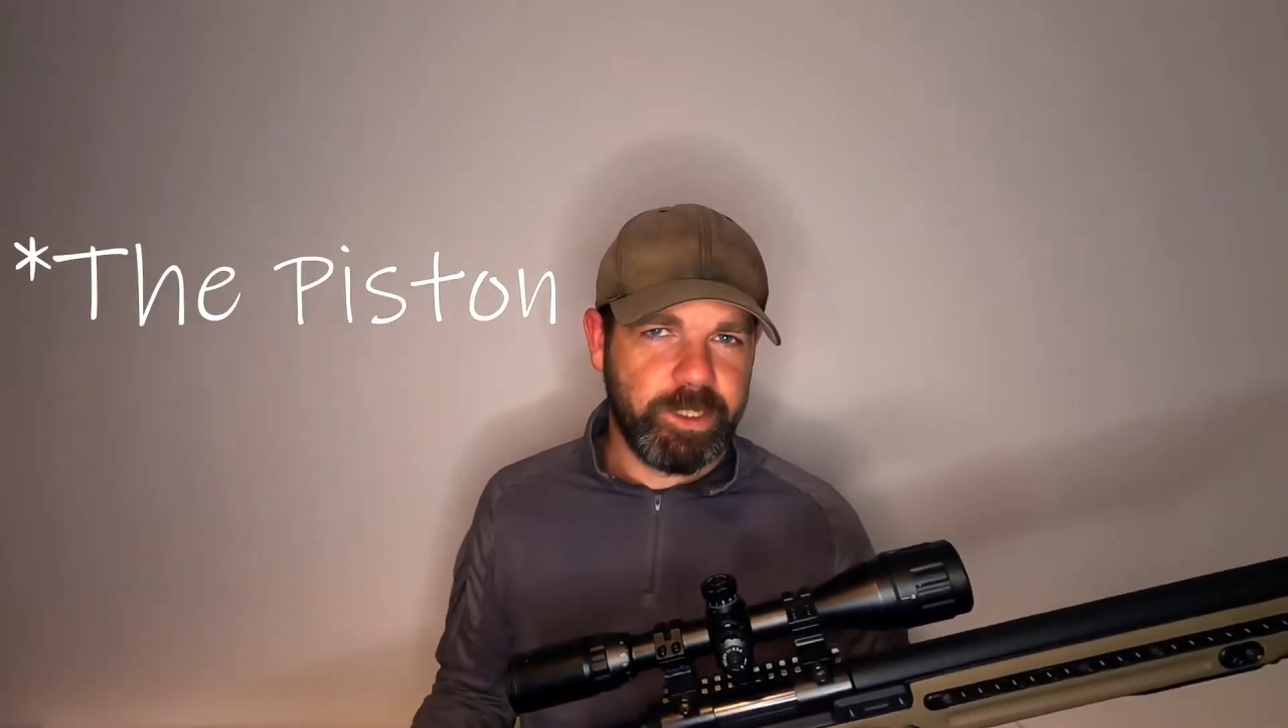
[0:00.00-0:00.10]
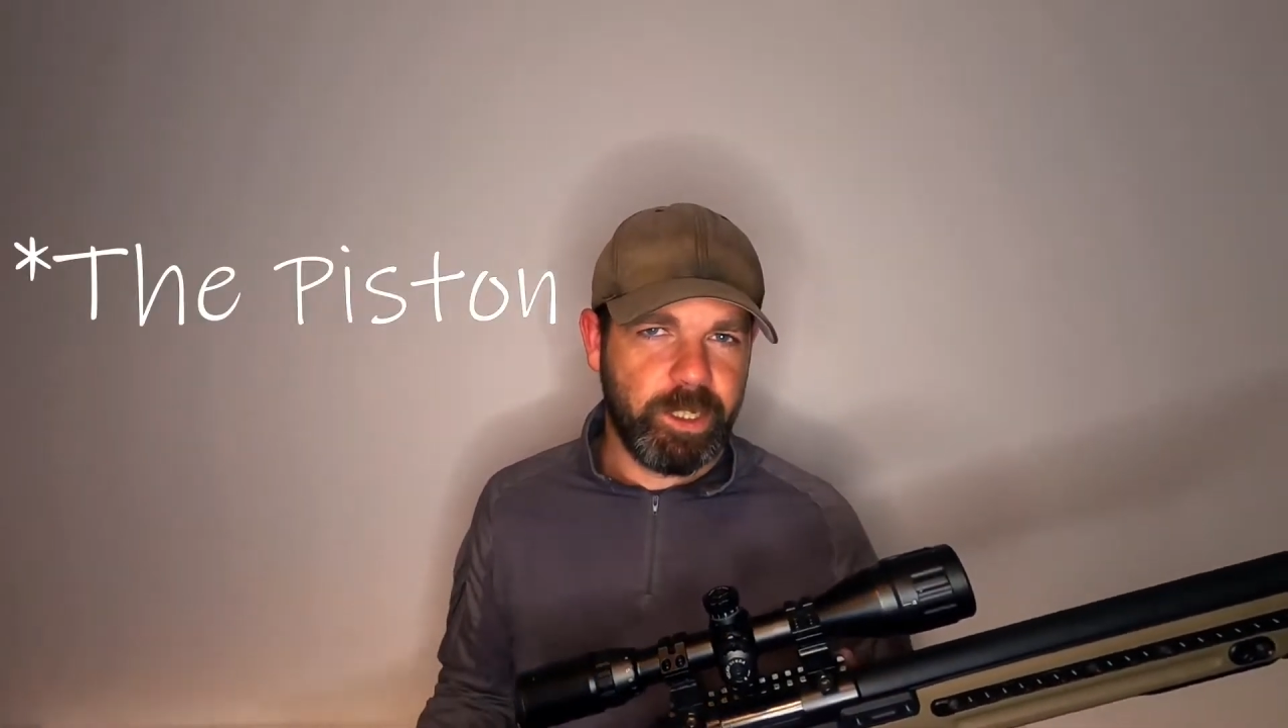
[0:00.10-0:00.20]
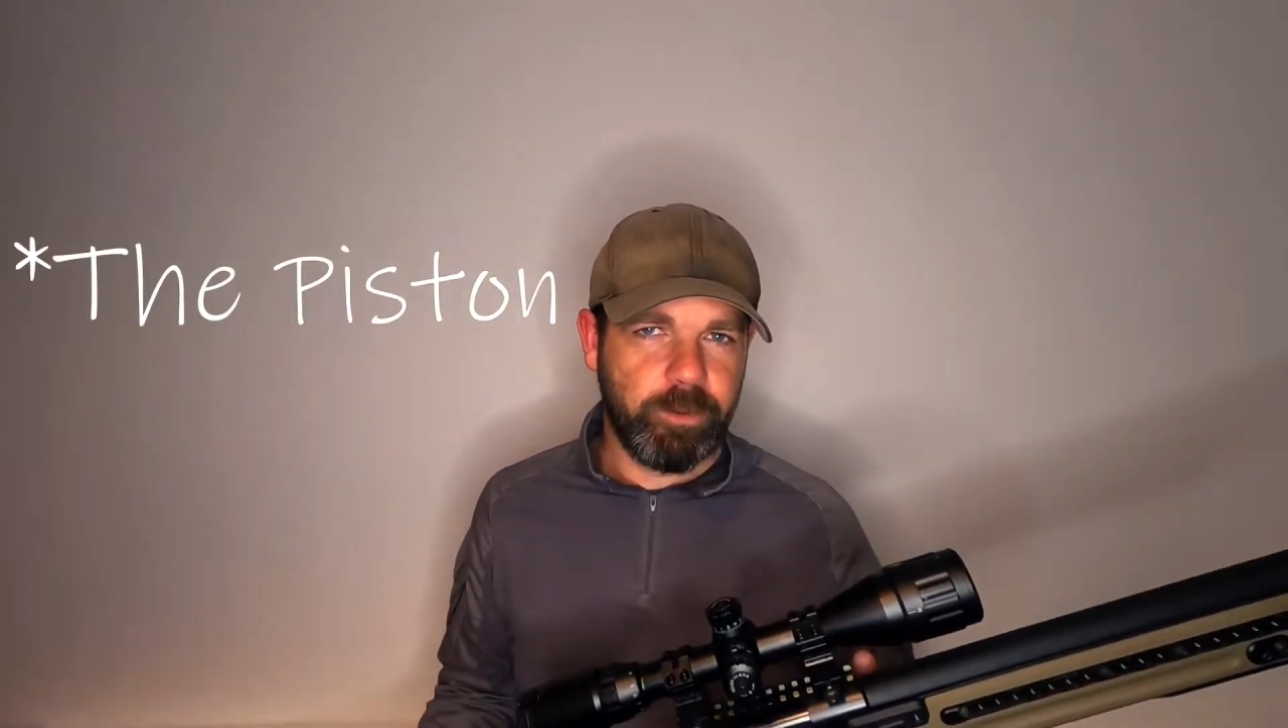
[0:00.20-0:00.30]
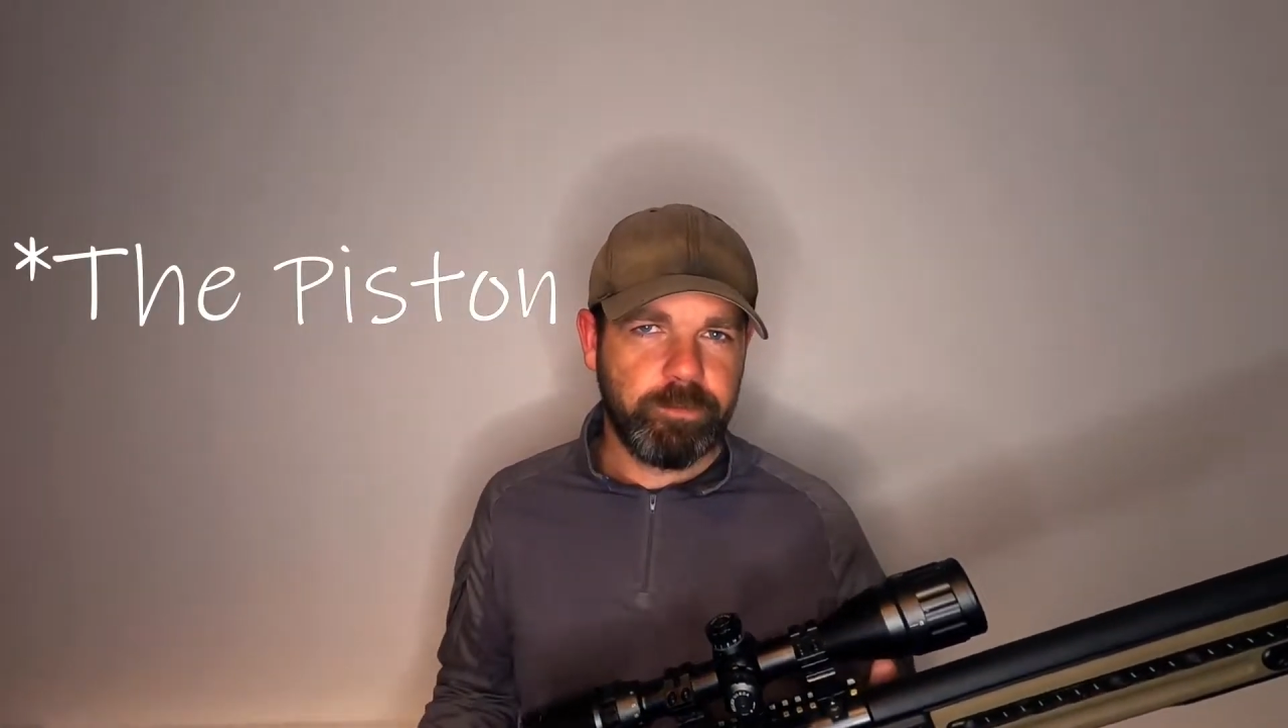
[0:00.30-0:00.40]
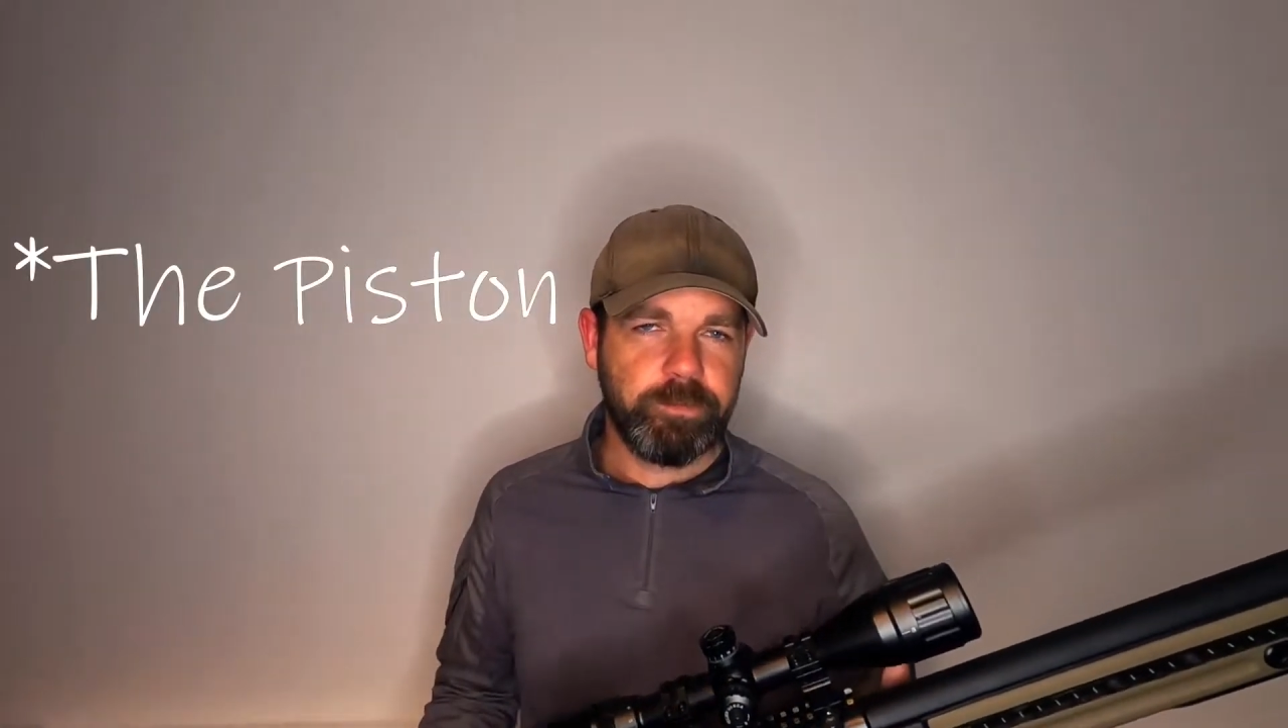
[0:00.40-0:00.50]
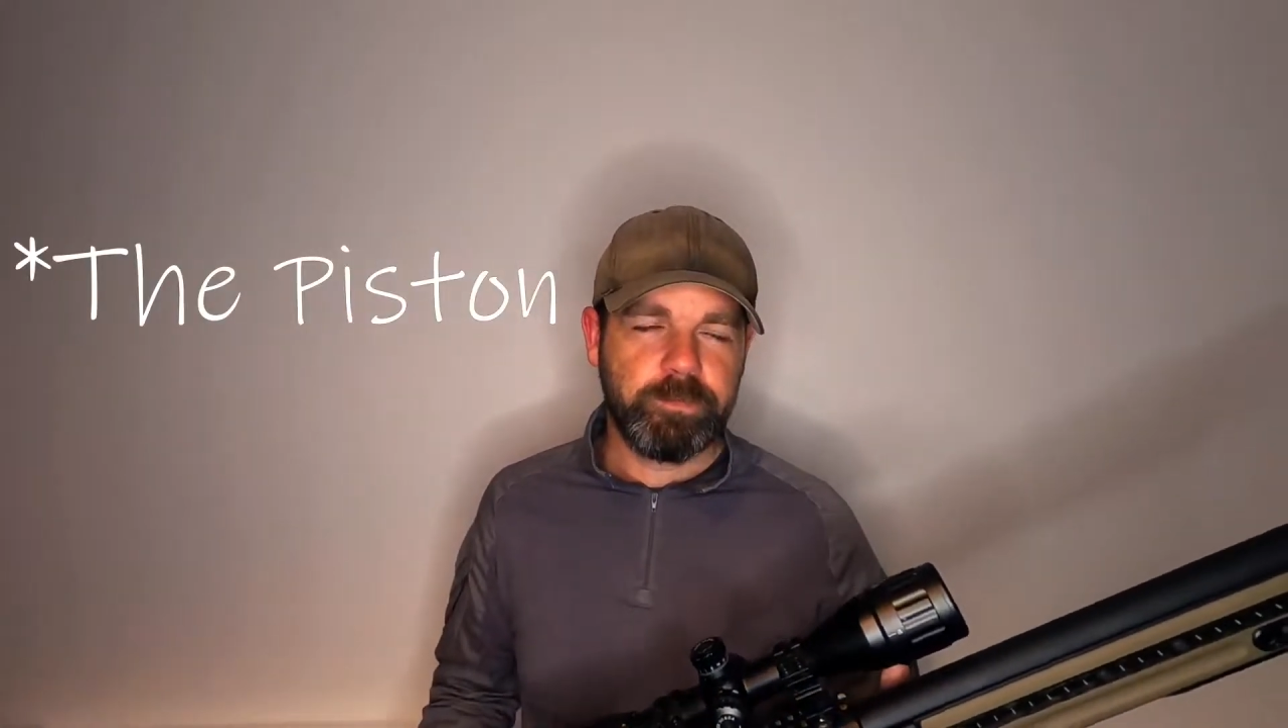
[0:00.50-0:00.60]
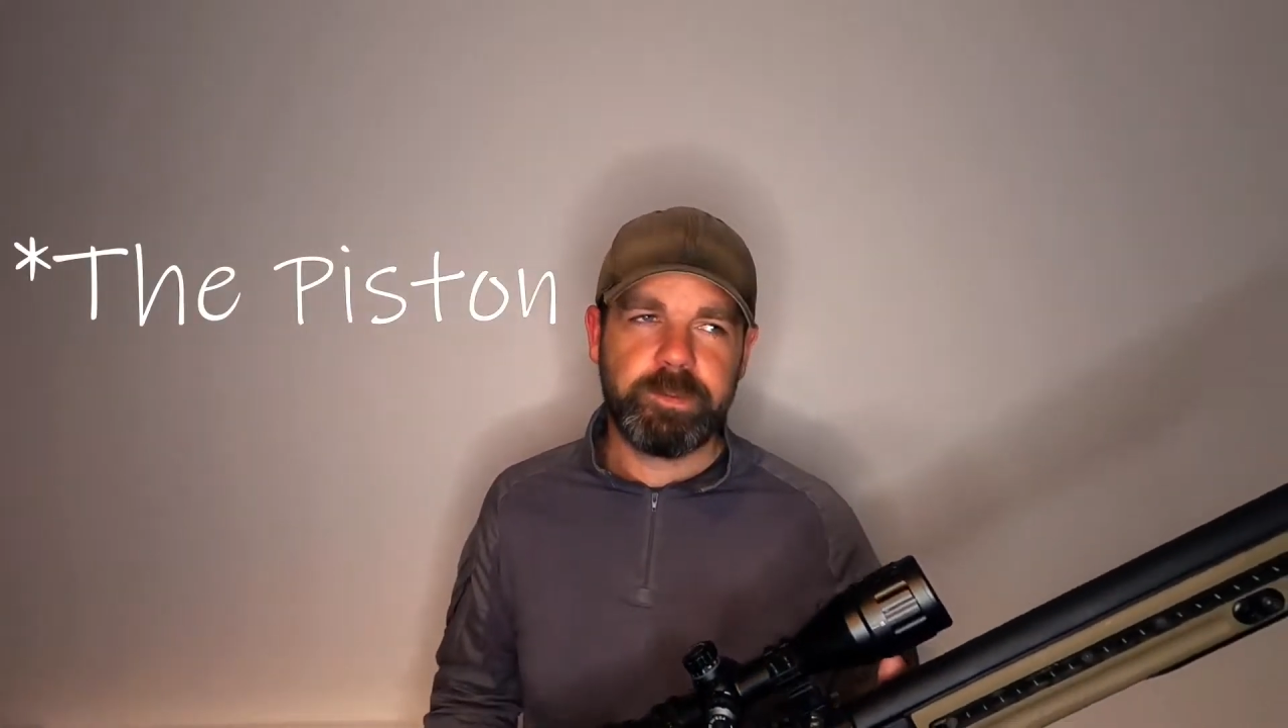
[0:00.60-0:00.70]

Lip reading: though,